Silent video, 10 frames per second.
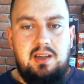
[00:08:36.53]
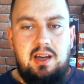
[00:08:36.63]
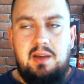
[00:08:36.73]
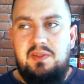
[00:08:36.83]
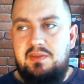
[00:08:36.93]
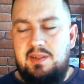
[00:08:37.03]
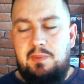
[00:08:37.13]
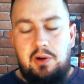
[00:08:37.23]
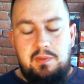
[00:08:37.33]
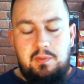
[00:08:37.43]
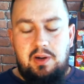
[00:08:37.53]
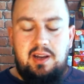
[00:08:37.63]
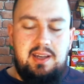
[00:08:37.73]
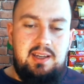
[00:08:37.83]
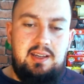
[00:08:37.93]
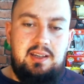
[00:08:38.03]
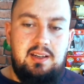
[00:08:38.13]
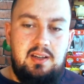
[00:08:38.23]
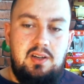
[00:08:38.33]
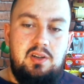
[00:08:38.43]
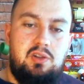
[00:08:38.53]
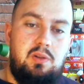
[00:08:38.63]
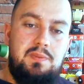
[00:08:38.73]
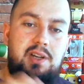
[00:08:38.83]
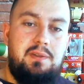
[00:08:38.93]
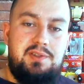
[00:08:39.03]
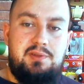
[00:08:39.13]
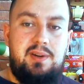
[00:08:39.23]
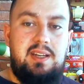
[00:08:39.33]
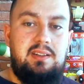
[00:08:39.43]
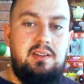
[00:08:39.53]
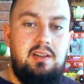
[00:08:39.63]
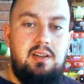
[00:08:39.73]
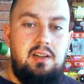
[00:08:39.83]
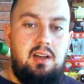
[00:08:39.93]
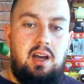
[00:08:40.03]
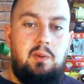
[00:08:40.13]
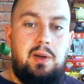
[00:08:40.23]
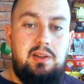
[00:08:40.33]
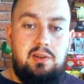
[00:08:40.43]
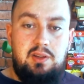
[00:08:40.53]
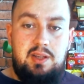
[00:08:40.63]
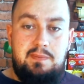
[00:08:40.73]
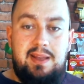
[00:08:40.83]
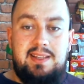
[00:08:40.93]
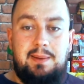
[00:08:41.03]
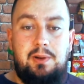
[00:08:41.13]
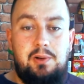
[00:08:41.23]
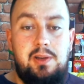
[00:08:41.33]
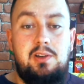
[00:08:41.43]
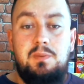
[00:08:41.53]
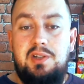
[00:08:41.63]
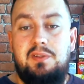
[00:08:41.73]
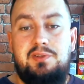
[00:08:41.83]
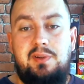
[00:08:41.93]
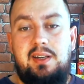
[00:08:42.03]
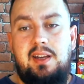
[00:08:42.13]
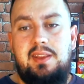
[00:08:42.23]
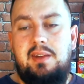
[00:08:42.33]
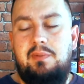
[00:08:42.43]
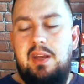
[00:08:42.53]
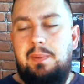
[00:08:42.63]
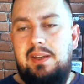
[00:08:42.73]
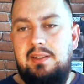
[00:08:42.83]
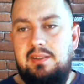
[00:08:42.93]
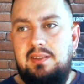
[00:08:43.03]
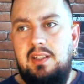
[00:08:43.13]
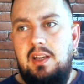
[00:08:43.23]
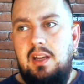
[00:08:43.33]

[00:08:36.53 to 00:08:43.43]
And there's a point where he comes off screen, where the main timeline Loki comes off screen and then reappears,